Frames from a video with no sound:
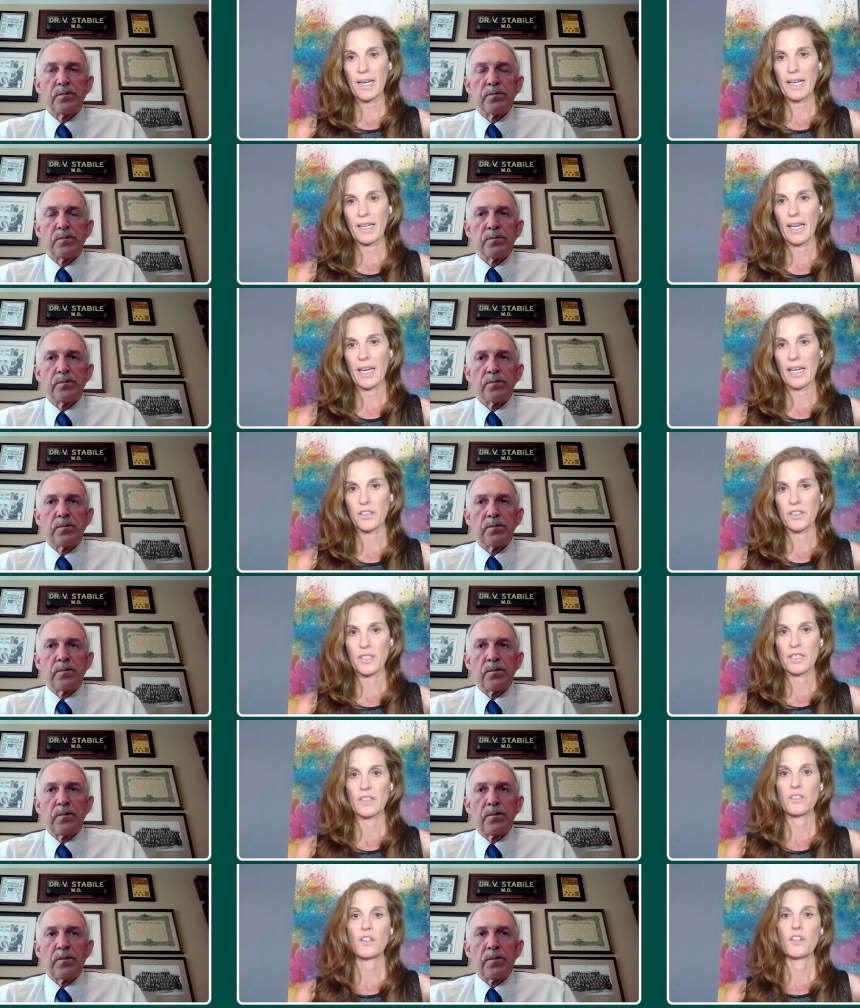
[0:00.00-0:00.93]

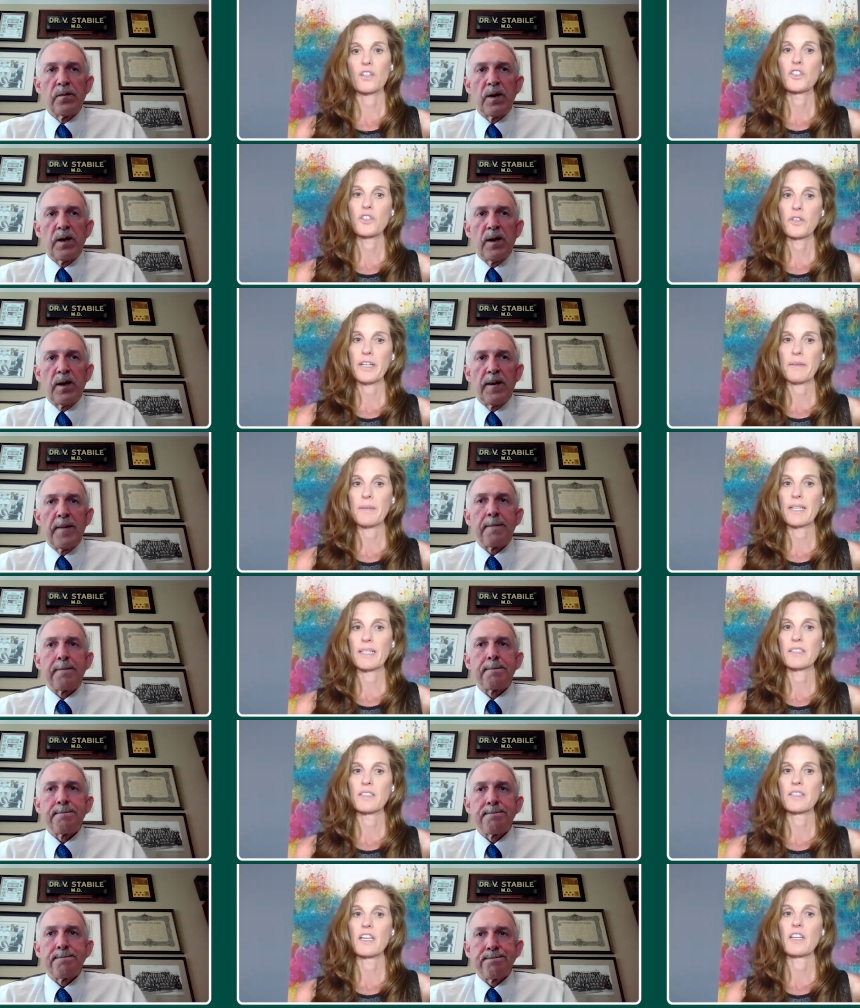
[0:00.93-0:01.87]
Speaker 1: medications or
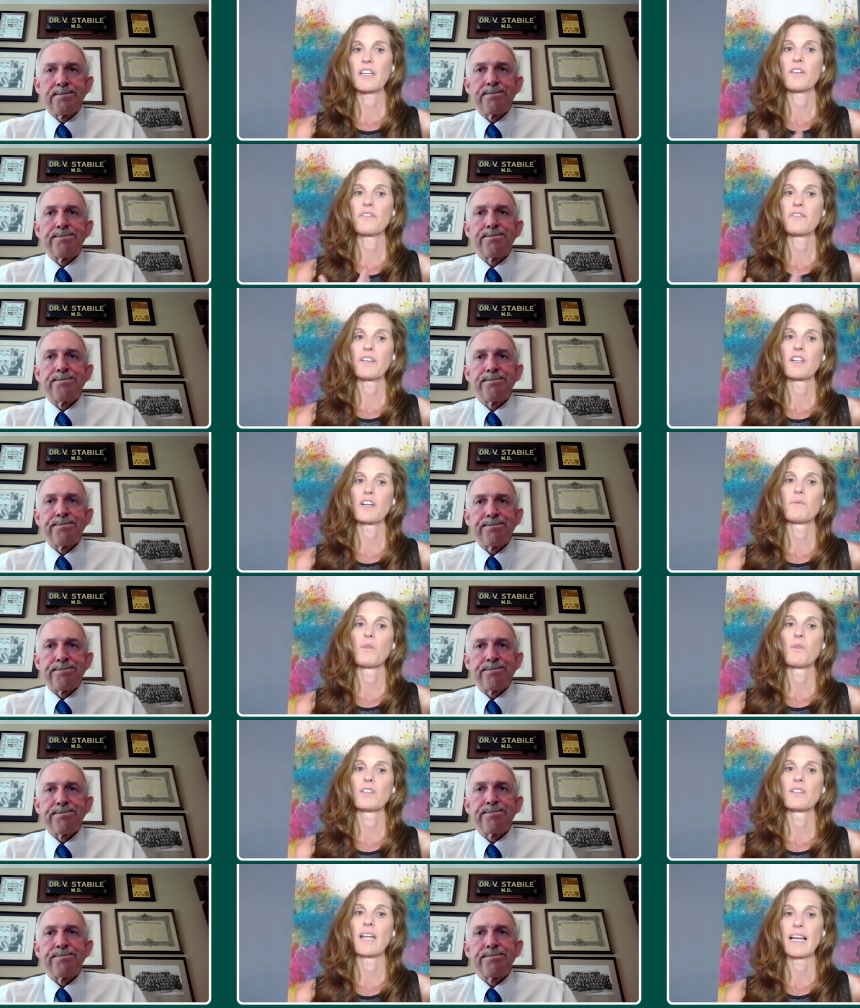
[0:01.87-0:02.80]
treatments that you feel are
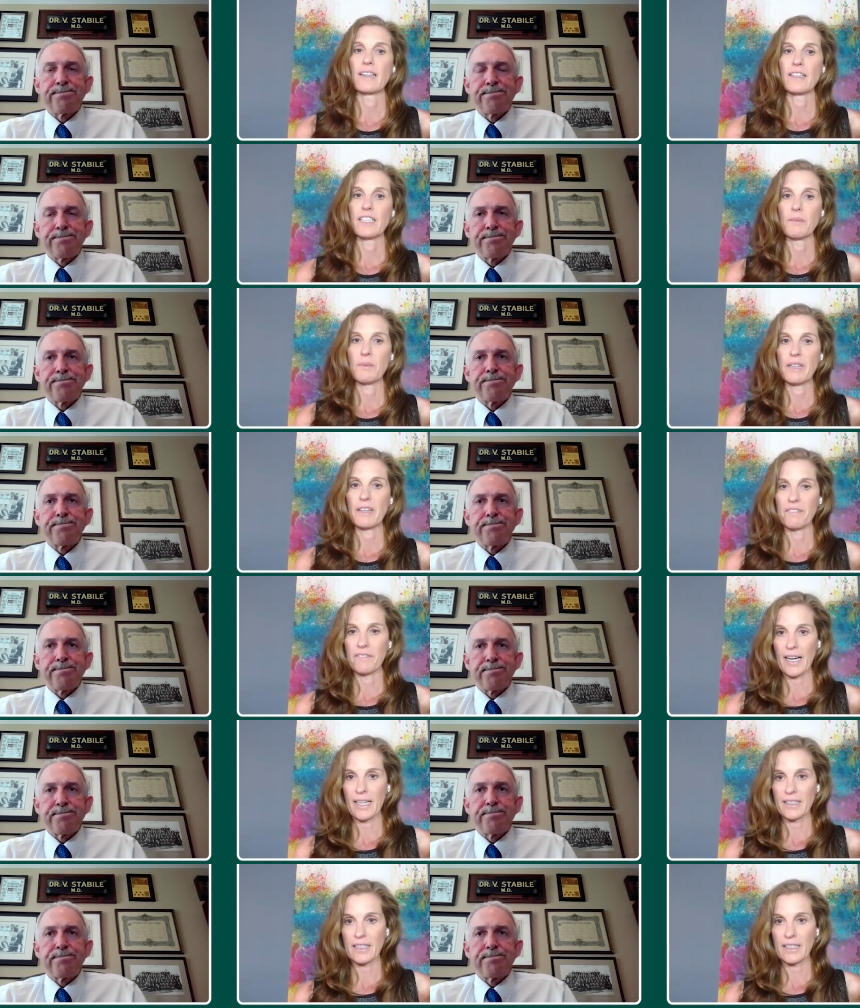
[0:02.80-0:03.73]
more likely to be
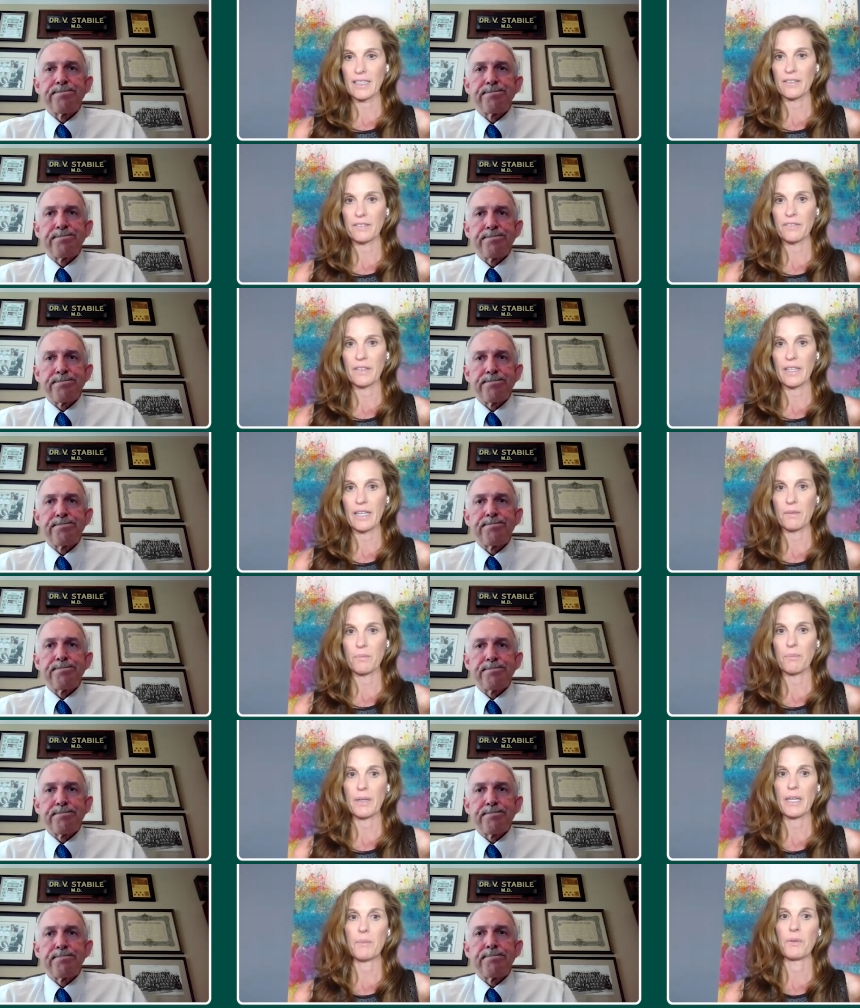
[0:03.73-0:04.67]
effective in
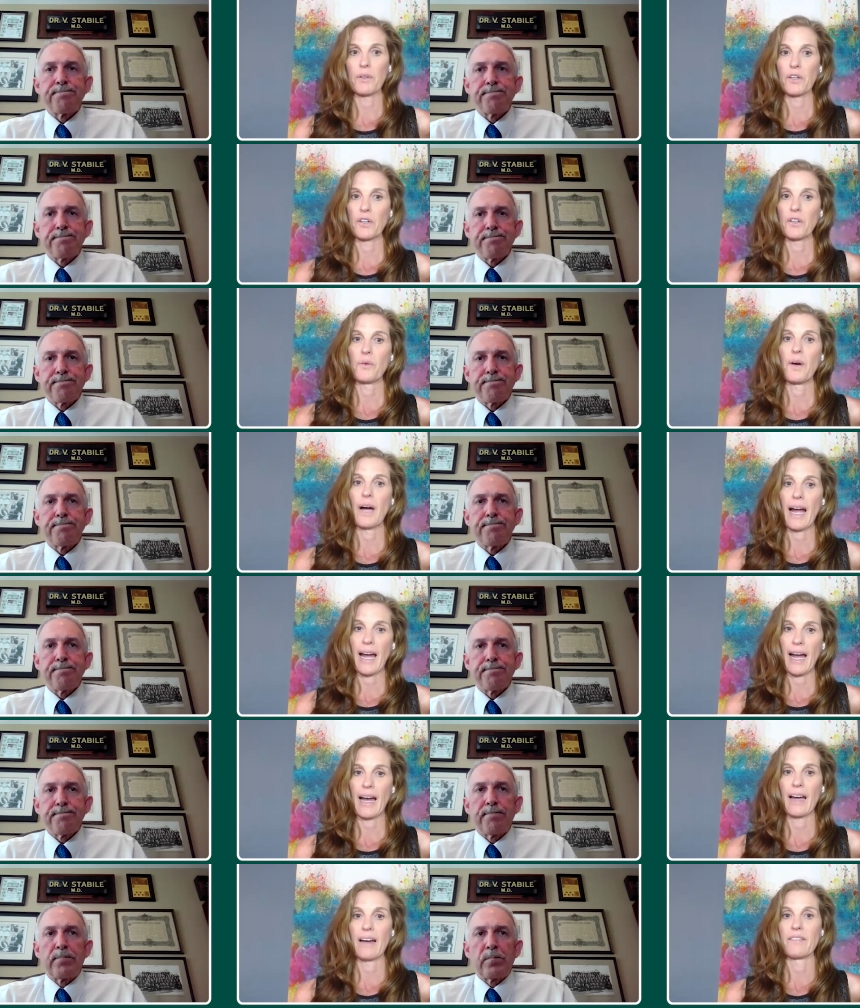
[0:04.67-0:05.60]
people who
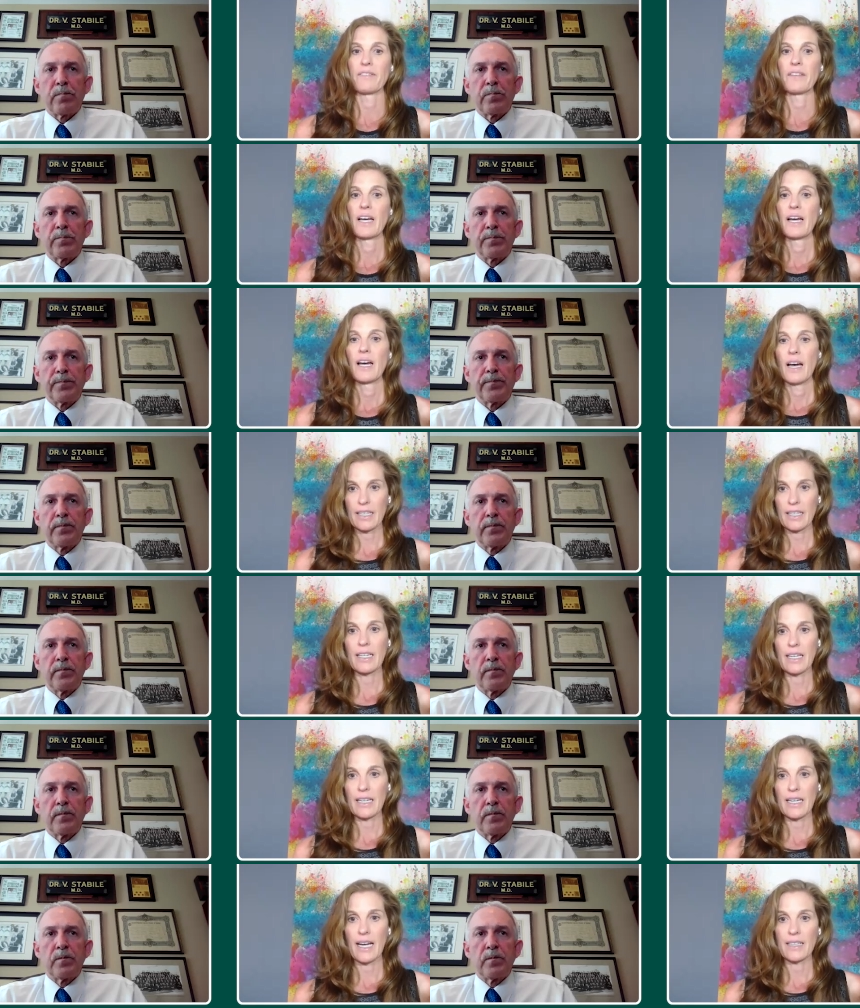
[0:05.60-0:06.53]
have
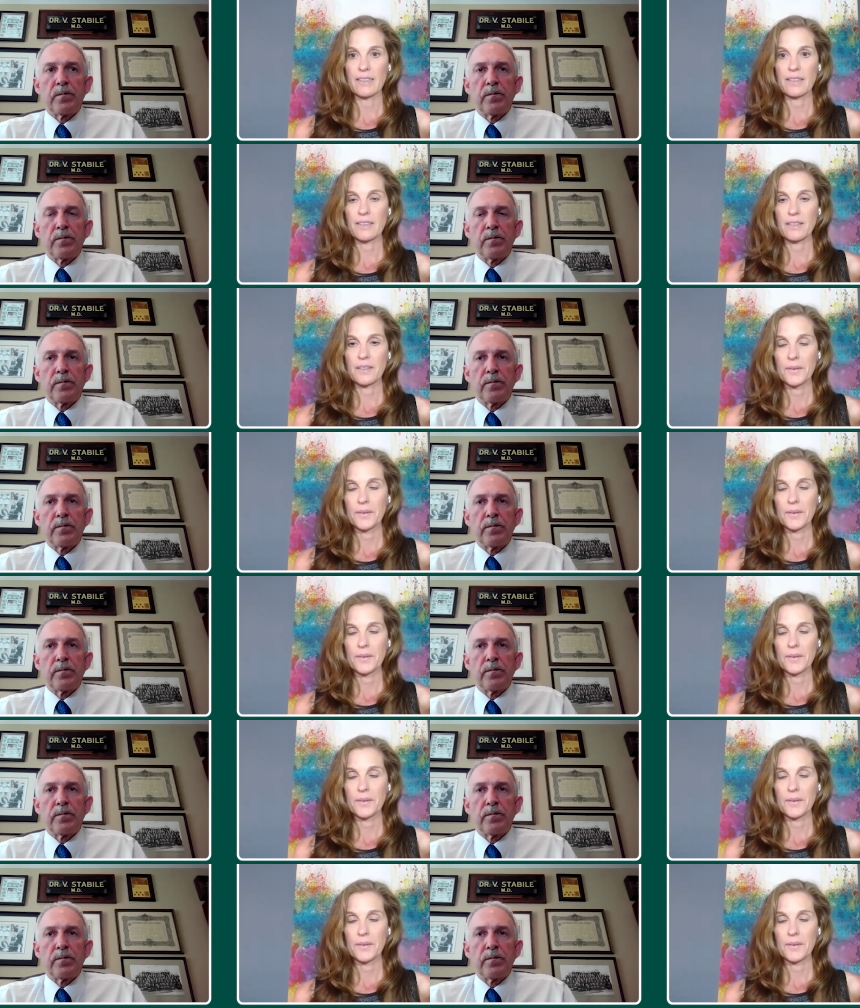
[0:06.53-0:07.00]
EDS?